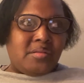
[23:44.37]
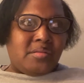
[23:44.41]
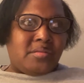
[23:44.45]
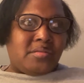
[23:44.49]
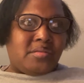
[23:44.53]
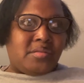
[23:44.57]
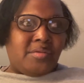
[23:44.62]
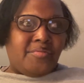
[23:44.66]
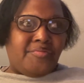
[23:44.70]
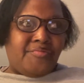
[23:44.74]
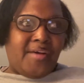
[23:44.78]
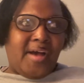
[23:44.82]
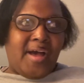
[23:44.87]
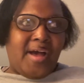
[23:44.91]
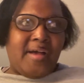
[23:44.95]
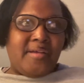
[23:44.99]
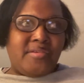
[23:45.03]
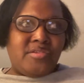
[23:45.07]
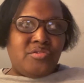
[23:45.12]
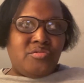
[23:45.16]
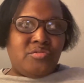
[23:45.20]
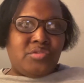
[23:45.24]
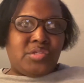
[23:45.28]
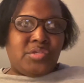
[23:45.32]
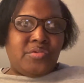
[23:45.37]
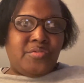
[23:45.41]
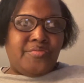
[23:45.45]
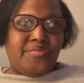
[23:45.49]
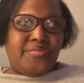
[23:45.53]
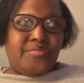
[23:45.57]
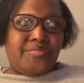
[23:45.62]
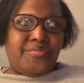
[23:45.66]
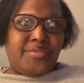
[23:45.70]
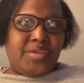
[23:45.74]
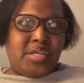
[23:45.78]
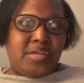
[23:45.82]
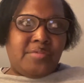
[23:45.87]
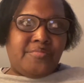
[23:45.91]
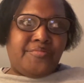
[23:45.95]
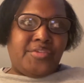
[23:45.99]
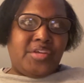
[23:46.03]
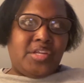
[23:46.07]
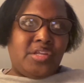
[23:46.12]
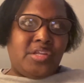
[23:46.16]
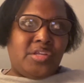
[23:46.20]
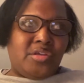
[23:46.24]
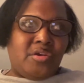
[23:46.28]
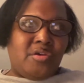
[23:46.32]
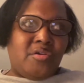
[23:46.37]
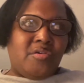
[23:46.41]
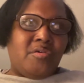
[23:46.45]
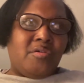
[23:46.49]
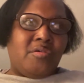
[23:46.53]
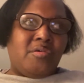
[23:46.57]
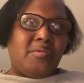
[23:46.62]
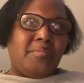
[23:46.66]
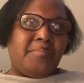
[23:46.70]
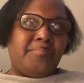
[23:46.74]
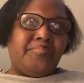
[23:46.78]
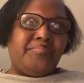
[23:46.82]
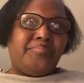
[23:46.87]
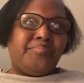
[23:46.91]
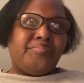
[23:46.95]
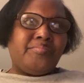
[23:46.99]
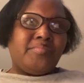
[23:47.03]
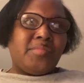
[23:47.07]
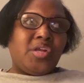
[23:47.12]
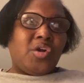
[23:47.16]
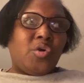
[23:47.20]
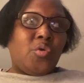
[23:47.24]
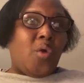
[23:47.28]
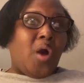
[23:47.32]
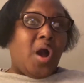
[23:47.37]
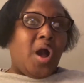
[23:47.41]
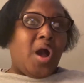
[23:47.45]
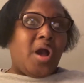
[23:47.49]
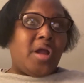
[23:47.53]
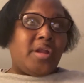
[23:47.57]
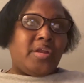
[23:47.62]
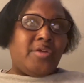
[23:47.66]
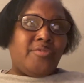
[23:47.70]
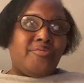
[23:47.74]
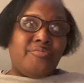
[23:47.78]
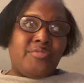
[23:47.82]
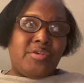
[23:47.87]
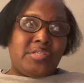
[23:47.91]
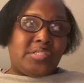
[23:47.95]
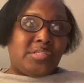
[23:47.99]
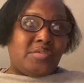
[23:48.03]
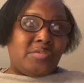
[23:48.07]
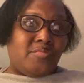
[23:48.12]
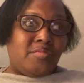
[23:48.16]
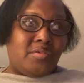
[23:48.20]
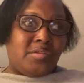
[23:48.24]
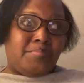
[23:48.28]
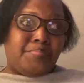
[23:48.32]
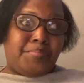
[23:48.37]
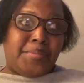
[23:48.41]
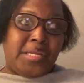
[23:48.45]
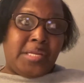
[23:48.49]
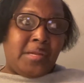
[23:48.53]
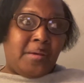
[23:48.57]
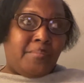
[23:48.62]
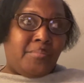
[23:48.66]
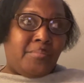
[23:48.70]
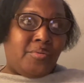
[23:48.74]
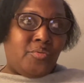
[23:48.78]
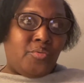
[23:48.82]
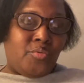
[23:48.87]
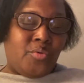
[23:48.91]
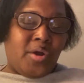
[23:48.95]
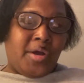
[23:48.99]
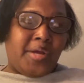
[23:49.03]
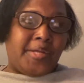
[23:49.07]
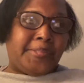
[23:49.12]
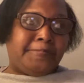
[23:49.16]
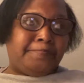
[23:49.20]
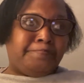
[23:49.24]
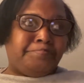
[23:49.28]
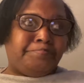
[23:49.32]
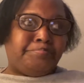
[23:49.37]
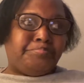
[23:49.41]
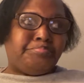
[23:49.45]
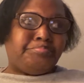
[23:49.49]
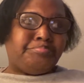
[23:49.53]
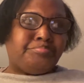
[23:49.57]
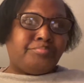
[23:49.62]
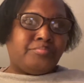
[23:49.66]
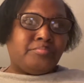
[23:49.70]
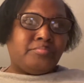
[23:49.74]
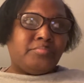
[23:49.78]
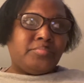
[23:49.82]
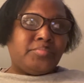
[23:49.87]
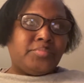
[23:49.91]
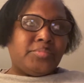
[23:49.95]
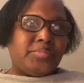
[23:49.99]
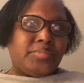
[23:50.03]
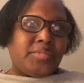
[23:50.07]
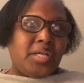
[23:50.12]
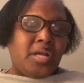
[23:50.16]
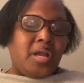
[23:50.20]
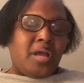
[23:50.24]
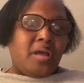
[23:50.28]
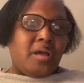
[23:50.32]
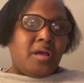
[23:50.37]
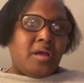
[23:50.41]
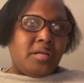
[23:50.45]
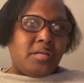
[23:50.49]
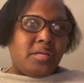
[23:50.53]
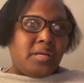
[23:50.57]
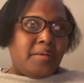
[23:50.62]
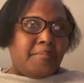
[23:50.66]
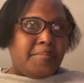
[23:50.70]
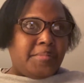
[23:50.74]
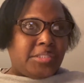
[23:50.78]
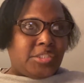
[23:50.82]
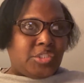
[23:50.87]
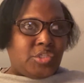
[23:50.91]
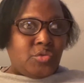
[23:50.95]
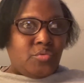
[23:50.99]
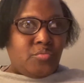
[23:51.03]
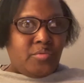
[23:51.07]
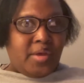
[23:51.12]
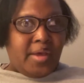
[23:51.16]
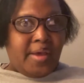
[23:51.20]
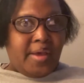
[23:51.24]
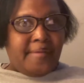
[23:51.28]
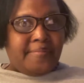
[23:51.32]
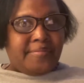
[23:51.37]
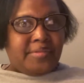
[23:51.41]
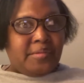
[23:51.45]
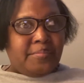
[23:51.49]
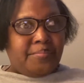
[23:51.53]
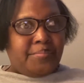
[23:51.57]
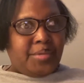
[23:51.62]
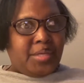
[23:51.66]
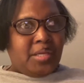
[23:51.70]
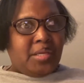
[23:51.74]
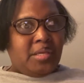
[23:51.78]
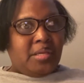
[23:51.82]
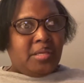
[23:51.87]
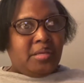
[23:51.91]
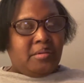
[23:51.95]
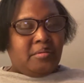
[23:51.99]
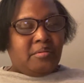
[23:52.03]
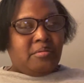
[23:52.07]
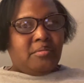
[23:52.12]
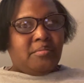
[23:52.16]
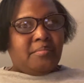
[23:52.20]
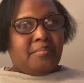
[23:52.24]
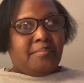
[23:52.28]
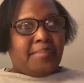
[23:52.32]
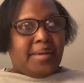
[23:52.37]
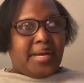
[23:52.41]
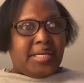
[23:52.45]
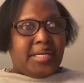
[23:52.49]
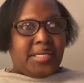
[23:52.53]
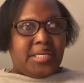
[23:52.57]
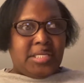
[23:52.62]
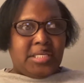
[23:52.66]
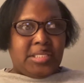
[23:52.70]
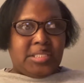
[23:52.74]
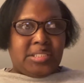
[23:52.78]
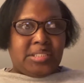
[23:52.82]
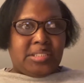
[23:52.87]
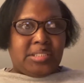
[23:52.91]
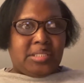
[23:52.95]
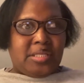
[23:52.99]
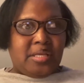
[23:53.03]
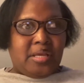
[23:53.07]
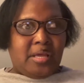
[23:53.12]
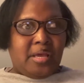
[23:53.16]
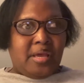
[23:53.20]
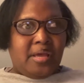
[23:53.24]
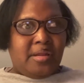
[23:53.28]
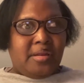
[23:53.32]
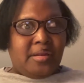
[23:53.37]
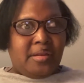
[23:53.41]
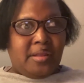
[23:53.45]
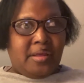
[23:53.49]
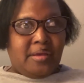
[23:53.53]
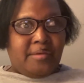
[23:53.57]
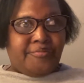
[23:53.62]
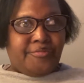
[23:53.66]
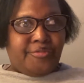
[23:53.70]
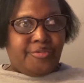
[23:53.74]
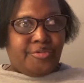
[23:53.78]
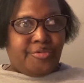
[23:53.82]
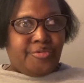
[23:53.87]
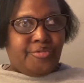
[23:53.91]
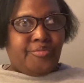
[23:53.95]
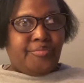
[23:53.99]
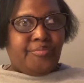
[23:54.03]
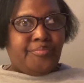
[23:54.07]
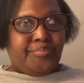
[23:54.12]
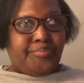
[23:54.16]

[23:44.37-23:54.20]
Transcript: the five YouTube video Quan and Russell would be number one. Number two would have to be my niece and nephew.